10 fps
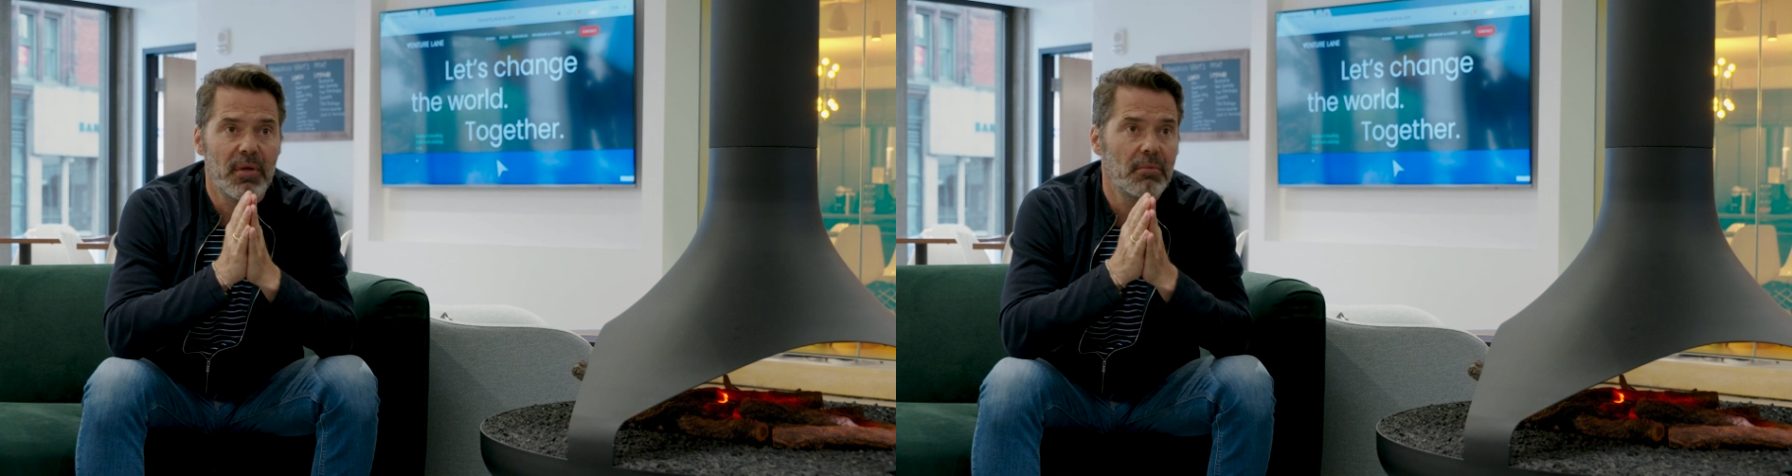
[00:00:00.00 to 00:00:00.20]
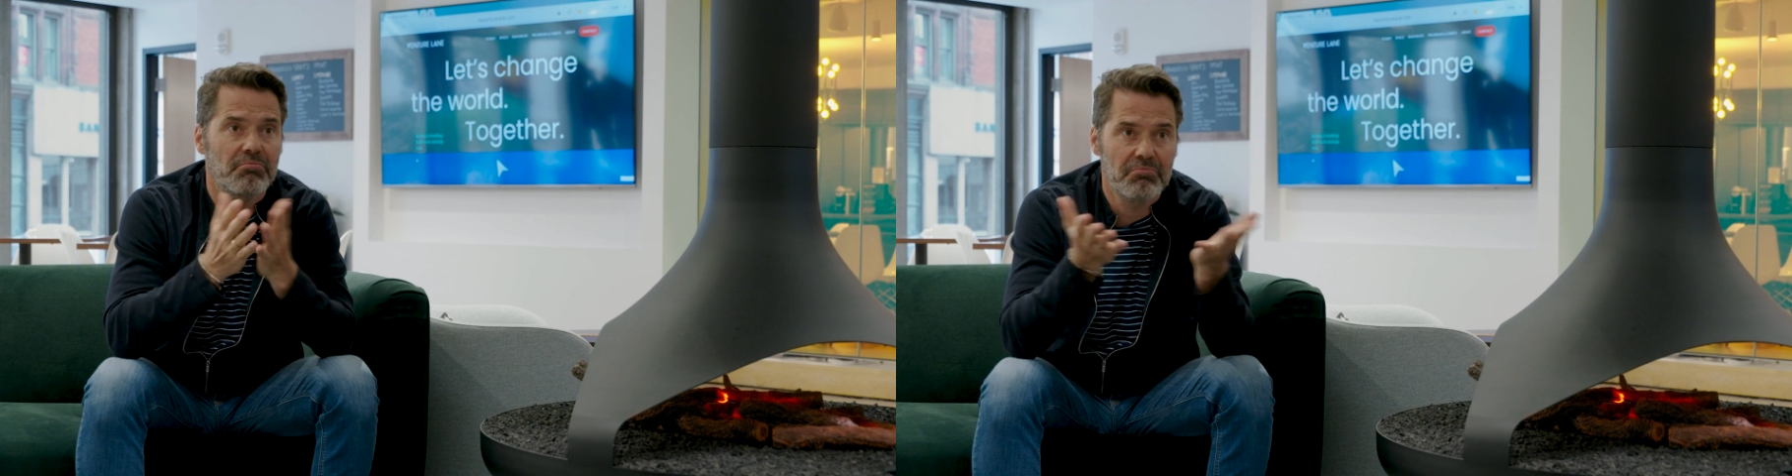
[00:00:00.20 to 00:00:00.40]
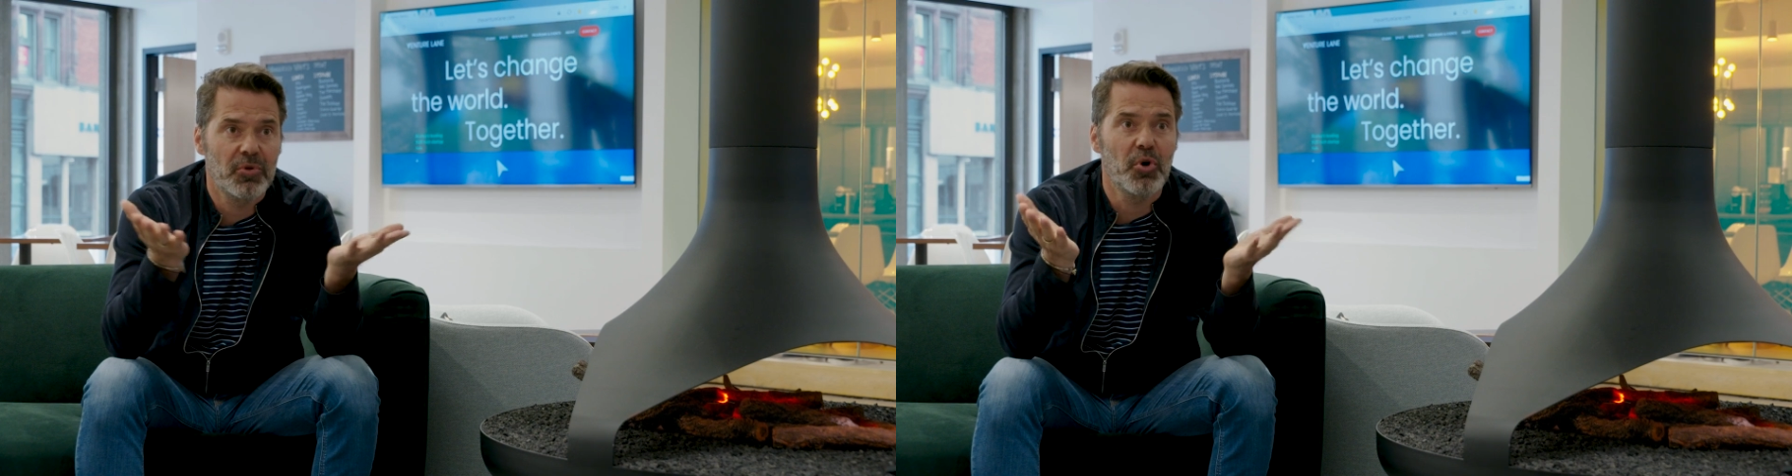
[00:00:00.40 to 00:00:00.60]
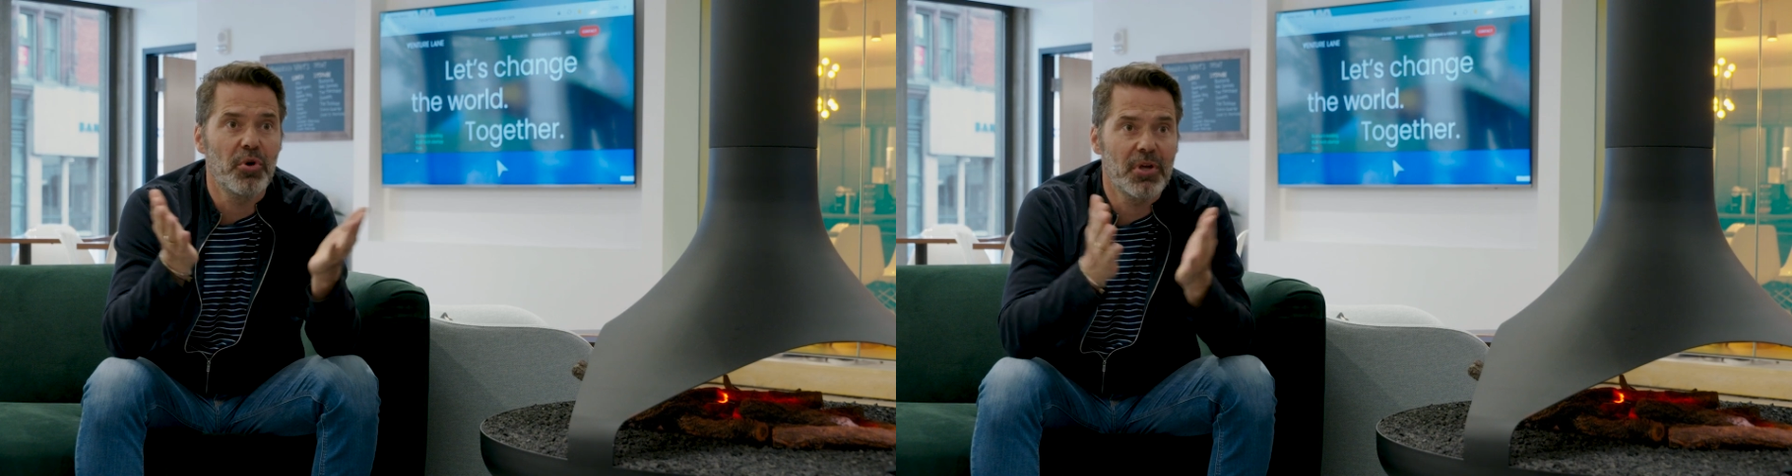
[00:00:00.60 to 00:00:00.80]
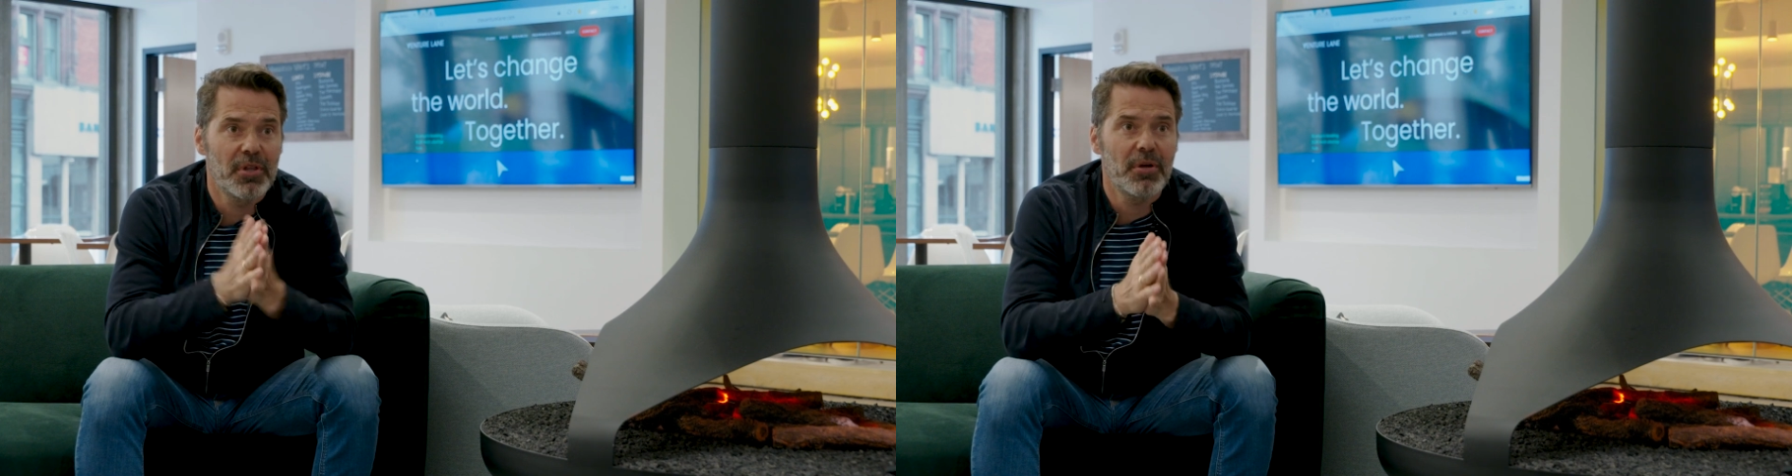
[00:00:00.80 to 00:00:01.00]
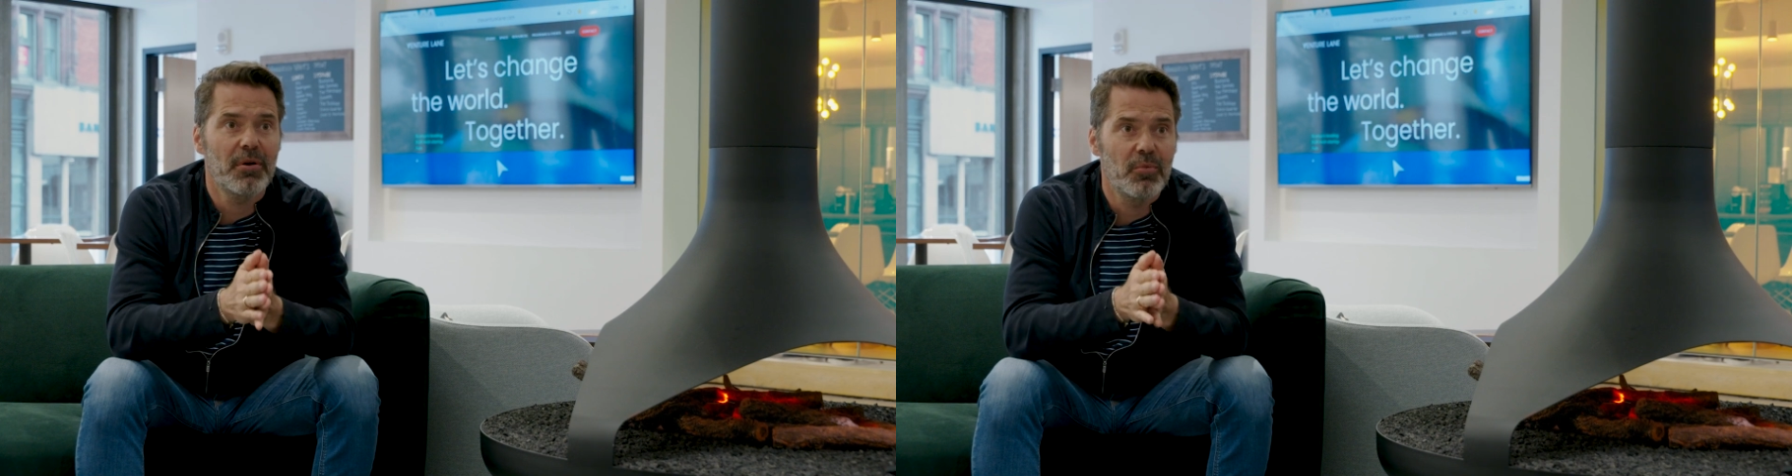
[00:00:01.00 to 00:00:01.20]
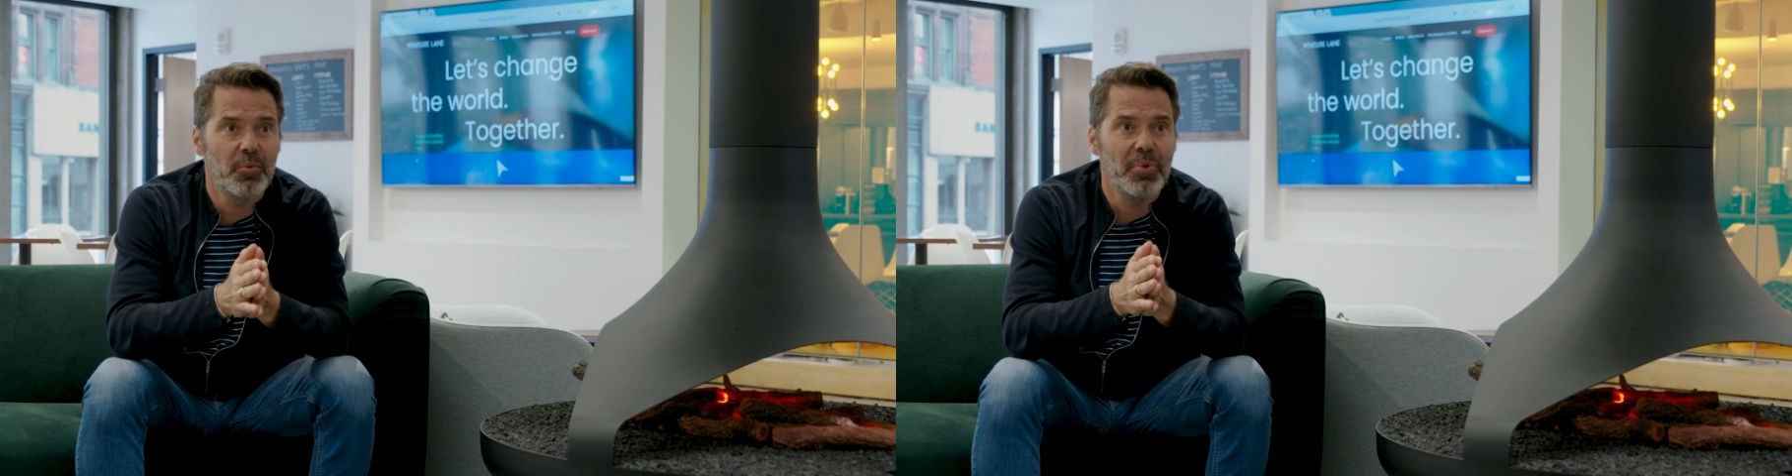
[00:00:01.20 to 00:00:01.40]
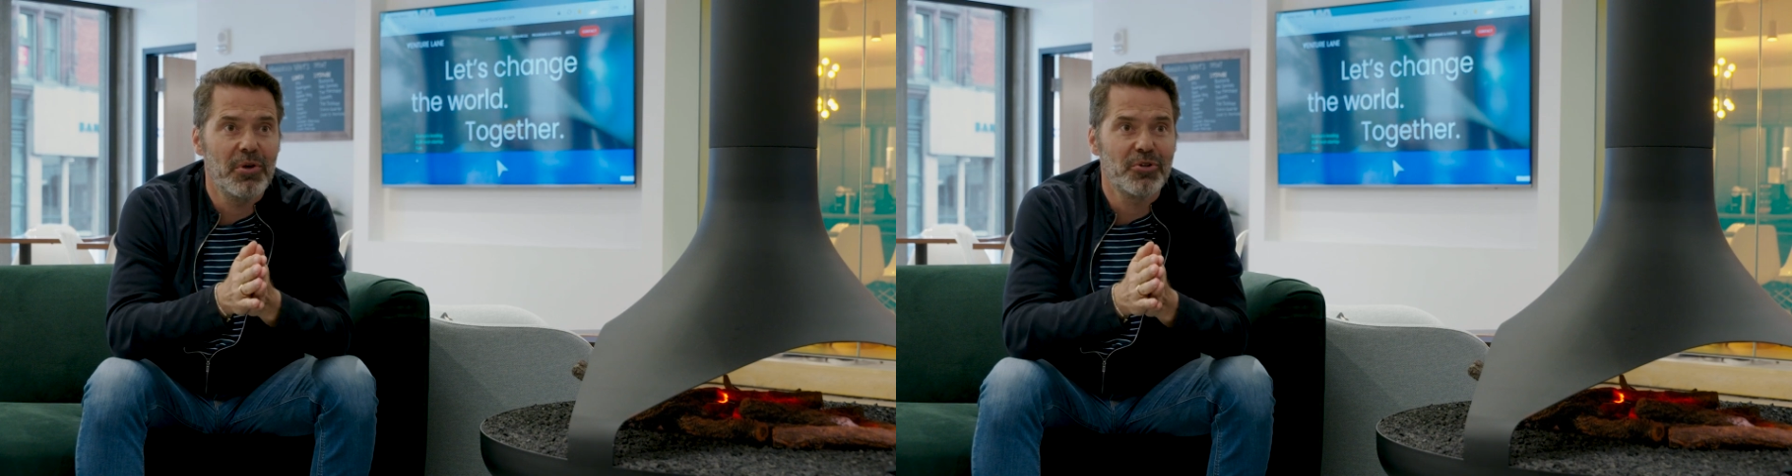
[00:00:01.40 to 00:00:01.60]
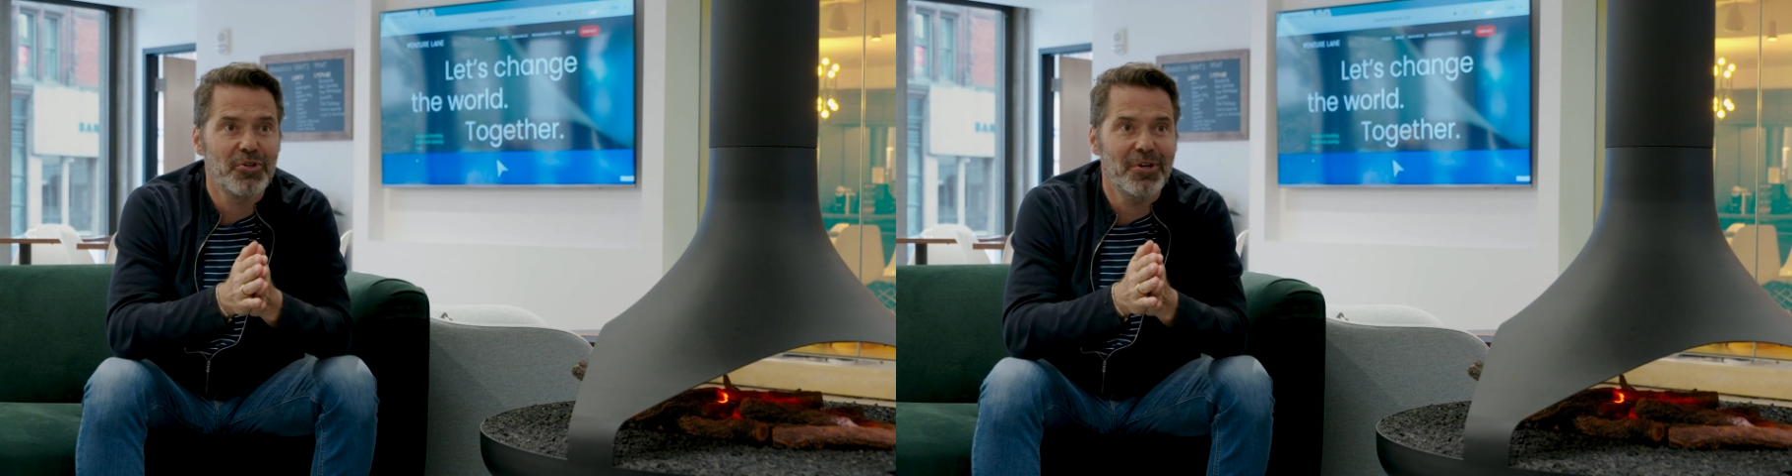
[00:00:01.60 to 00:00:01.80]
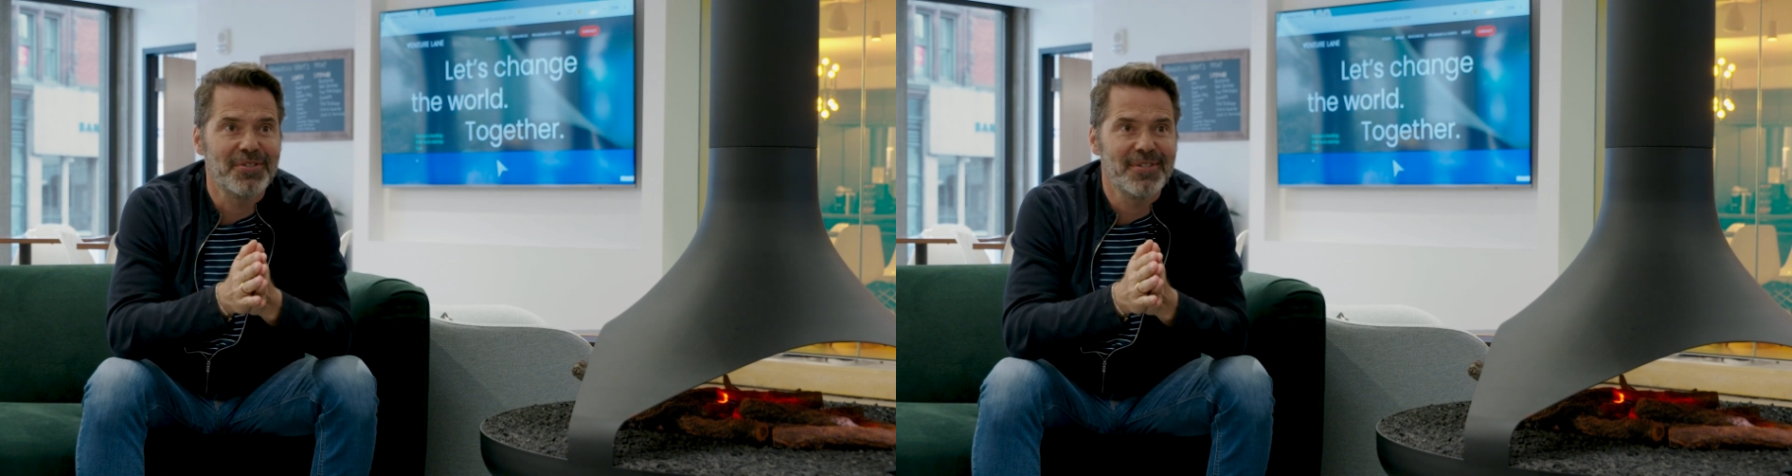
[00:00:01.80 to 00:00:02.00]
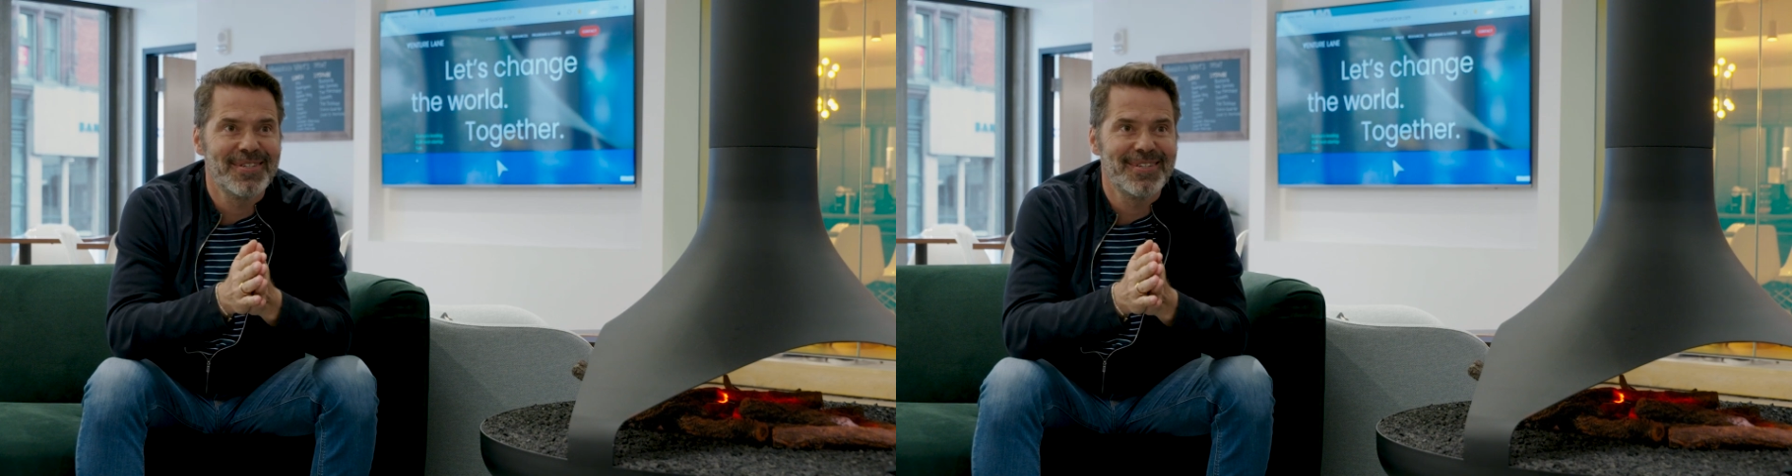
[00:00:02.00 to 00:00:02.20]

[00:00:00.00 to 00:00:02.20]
then GoingClear would be your choice.